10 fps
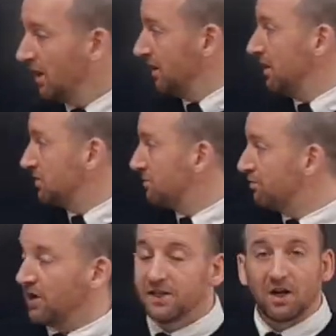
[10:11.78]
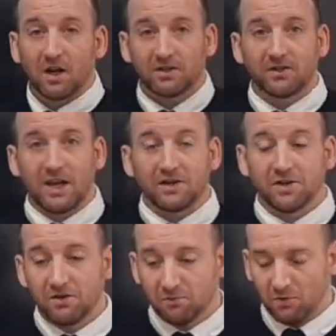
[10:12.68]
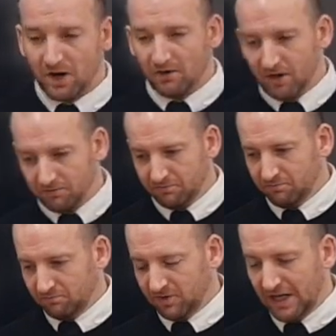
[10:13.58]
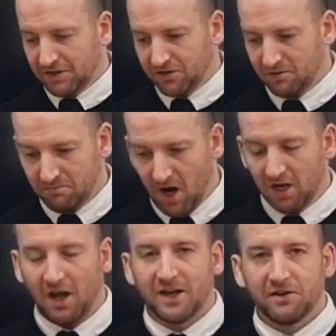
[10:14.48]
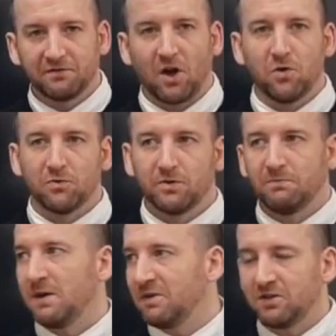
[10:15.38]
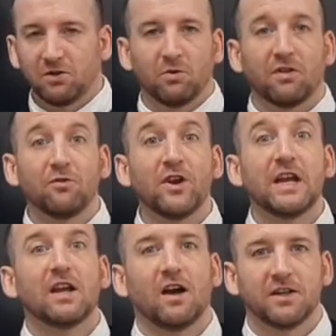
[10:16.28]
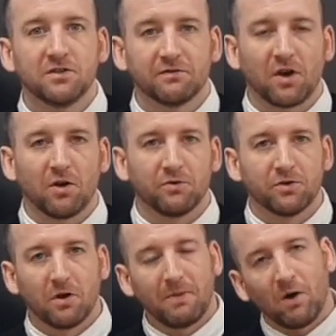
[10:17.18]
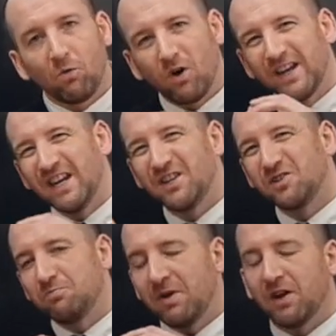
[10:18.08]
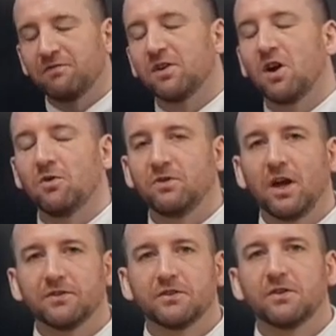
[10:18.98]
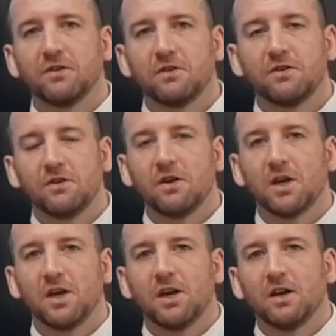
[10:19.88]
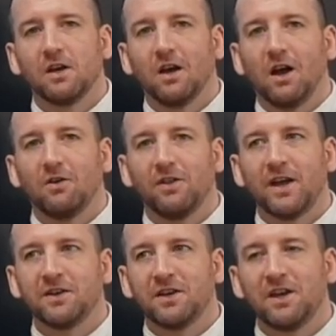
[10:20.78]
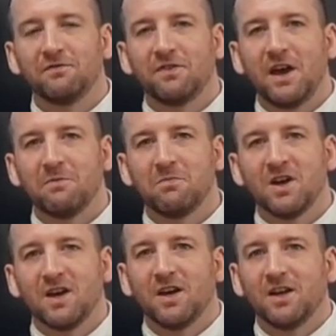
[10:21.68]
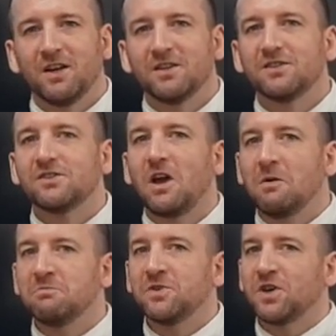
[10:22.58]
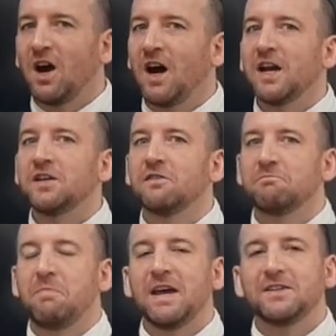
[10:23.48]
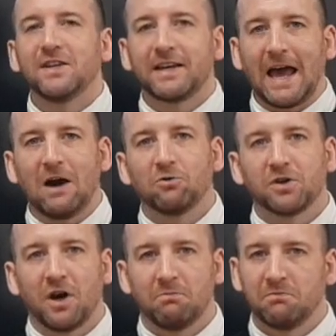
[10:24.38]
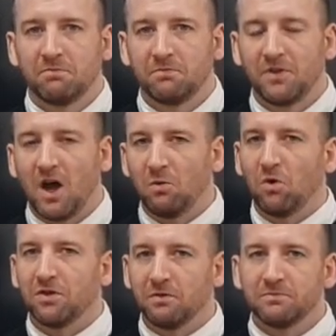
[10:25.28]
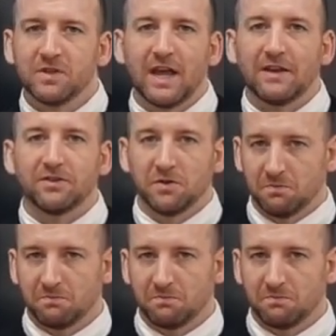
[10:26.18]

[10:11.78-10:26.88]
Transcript: There's the pre-task section where I'll teach them a line of code, maybe 2 or 3 lines of code about what each bit of the code does. I'll then give them some kind of basic outcome that I want them to get to.